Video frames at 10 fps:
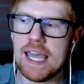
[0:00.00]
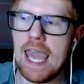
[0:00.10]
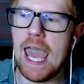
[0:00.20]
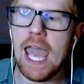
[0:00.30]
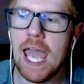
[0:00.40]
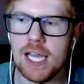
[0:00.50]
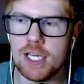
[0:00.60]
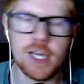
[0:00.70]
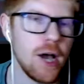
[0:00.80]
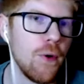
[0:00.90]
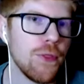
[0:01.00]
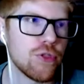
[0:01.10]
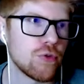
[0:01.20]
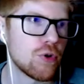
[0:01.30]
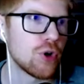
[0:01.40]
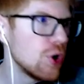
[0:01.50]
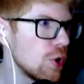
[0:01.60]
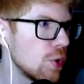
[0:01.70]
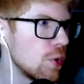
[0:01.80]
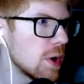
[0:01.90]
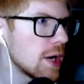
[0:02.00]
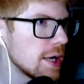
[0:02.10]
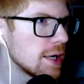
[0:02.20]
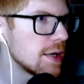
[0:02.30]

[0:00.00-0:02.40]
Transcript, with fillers: can't go through